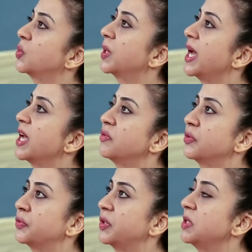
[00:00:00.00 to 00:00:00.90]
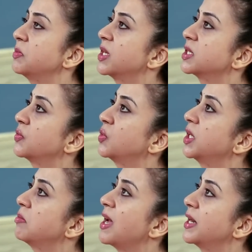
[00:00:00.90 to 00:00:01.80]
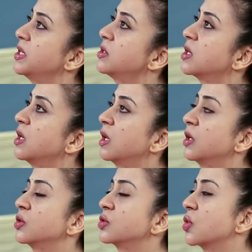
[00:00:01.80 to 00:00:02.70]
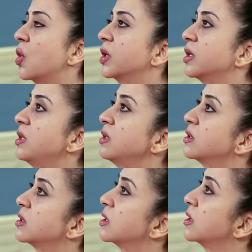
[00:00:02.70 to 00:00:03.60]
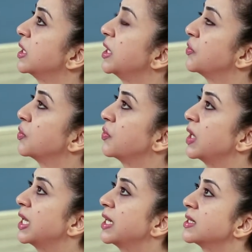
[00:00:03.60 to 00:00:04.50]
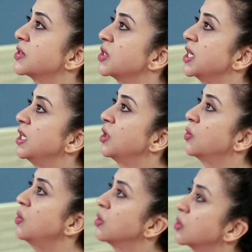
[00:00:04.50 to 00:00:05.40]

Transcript: if you can, 15 breaths if you can manage. Shorter, if you feel that it's straining you,